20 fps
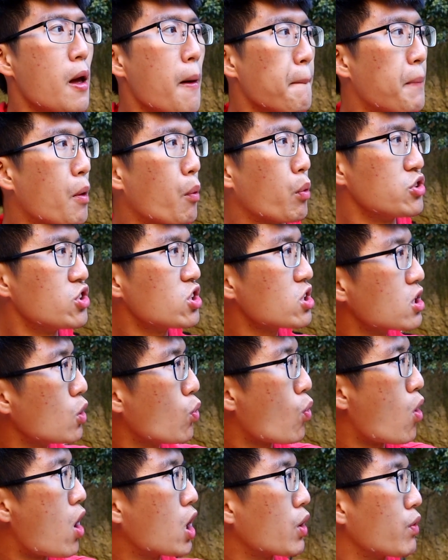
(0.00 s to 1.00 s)
But we're just gonna
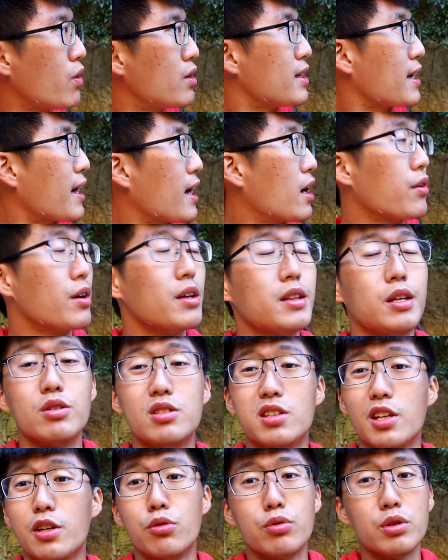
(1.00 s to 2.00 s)
walk around the area. There's
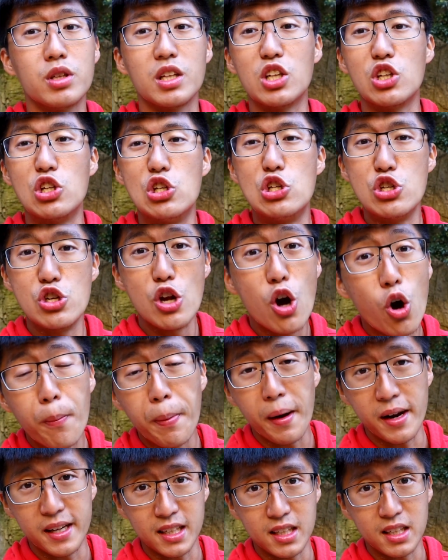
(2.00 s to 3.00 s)
literally
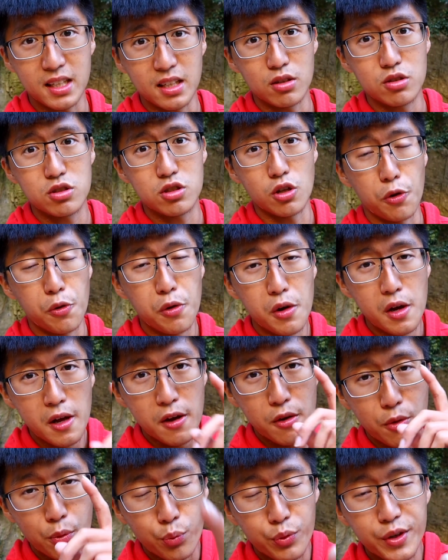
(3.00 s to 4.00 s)
nobody here, so
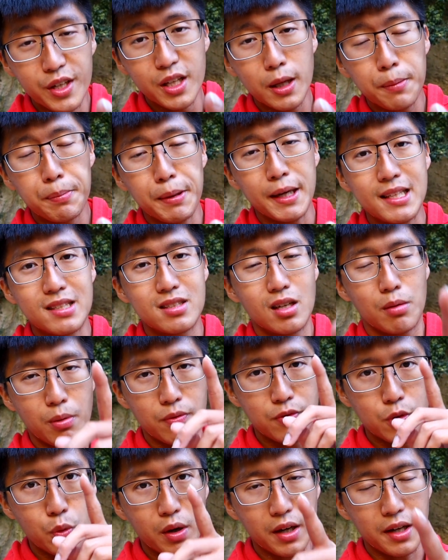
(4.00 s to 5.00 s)
really big tip, if
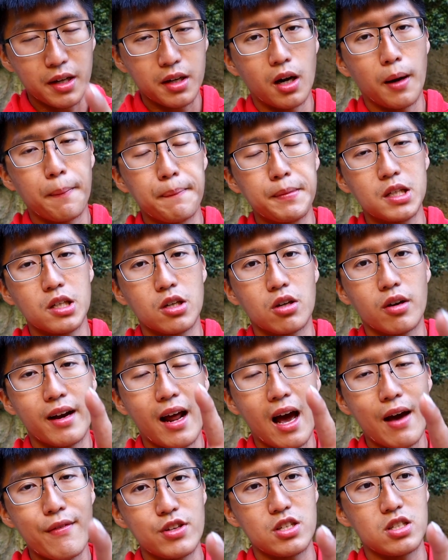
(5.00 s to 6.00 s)
you want to come here and
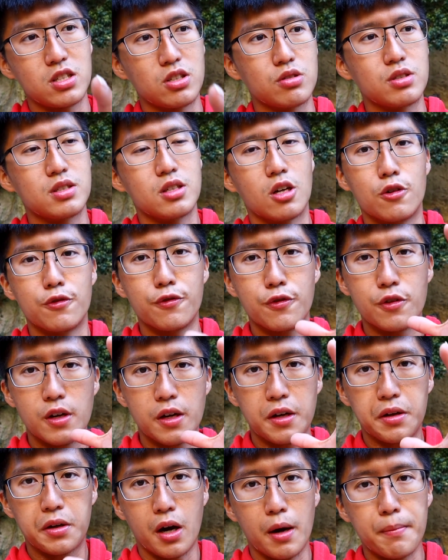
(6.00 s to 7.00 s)
have it to yourself,
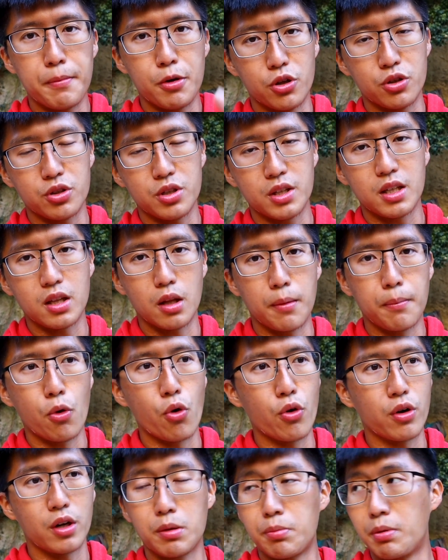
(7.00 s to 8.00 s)
come early in the
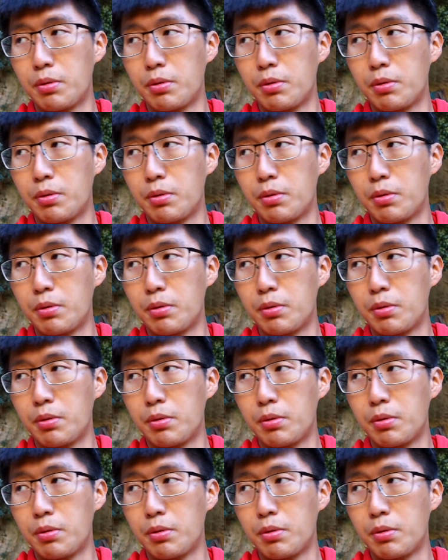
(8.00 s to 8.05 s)
morning